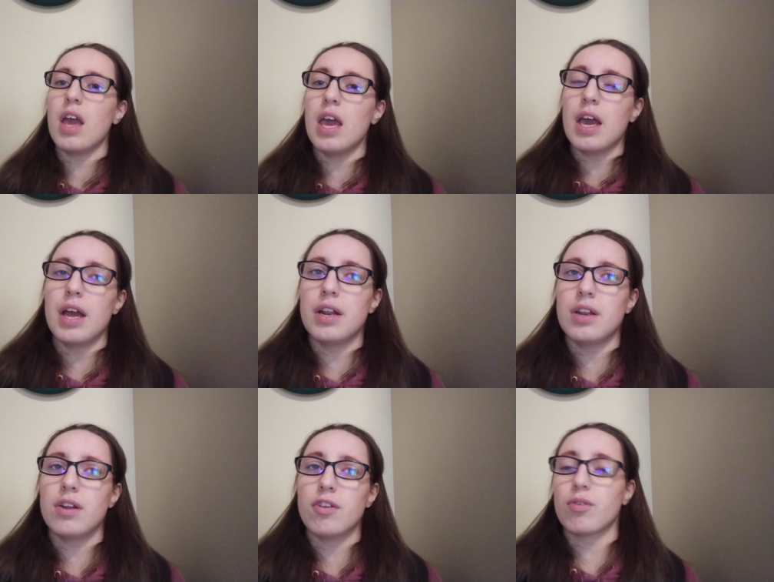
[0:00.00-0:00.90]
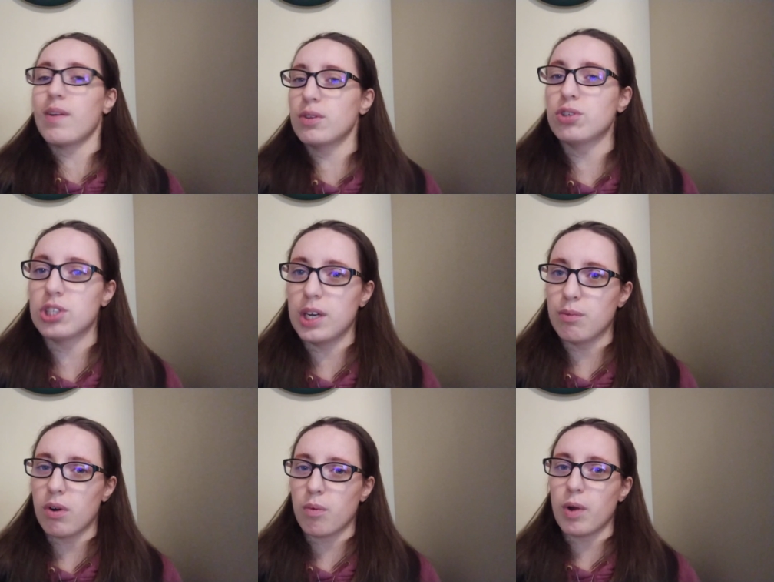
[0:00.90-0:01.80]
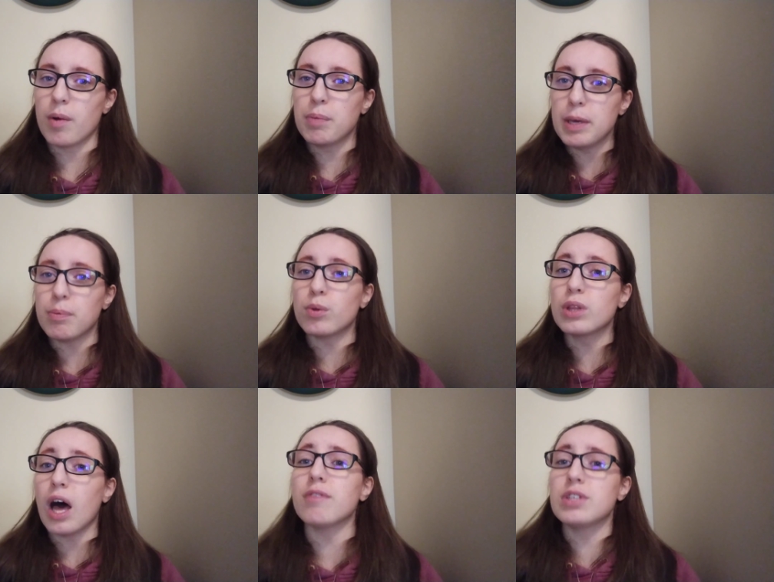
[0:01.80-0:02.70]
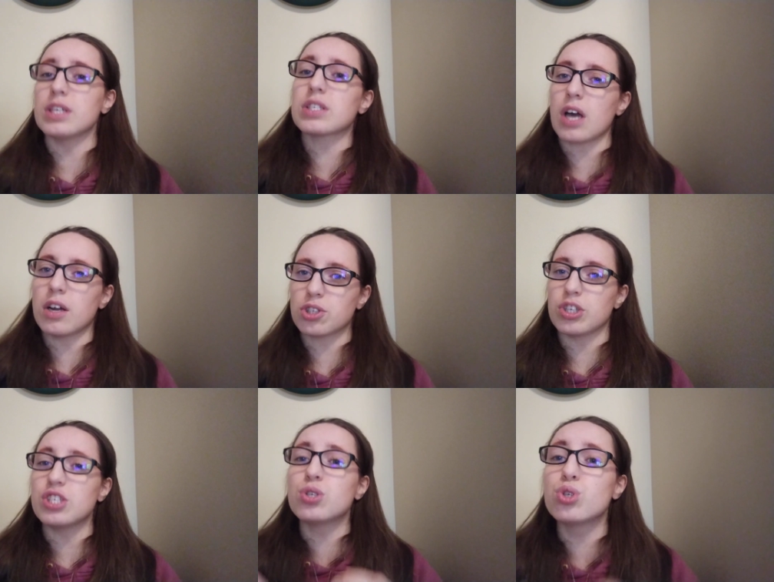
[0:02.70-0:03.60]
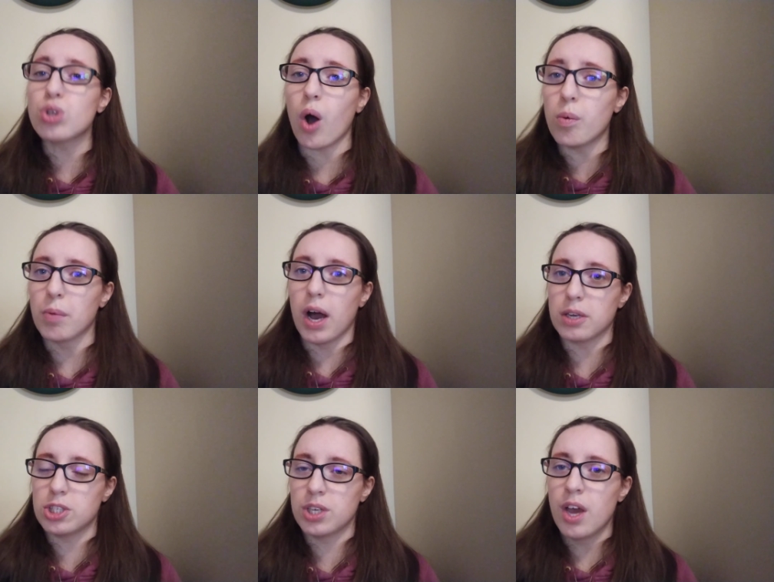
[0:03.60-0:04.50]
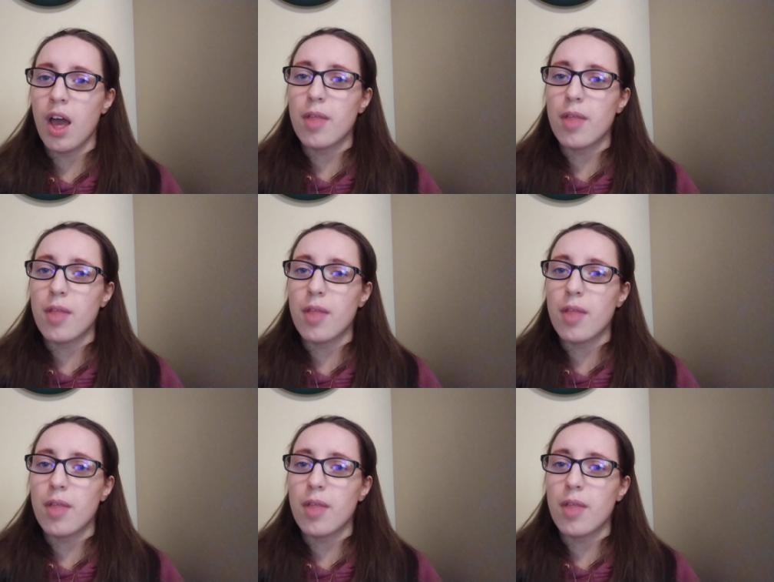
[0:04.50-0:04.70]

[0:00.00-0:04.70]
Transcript: in the Revolutionary War, where people loved this country so much